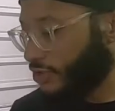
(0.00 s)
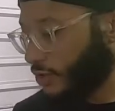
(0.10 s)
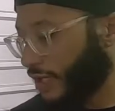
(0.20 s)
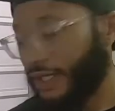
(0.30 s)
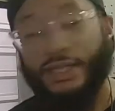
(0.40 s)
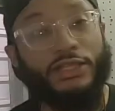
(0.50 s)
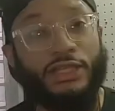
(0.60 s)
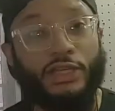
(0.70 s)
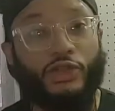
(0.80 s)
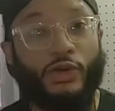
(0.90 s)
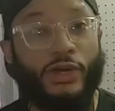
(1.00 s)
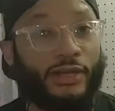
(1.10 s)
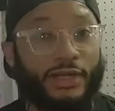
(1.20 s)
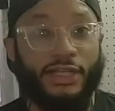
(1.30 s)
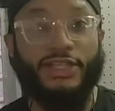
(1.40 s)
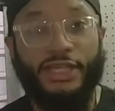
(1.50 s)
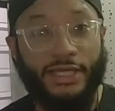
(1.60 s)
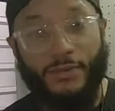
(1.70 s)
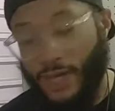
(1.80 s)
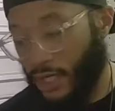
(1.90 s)
So let's get to it. I'll see you
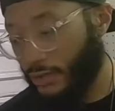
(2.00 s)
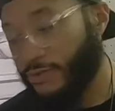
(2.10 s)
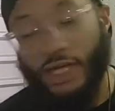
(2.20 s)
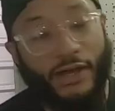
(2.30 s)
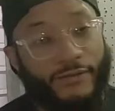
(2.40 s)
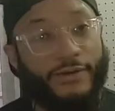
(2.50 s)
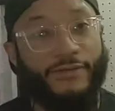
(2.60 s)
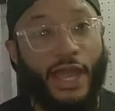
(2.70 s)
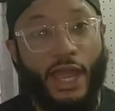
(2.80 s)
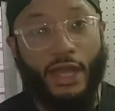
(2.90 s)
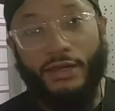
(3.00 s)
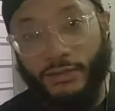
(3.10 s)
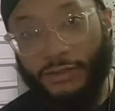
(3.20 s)
at the bottom of the van.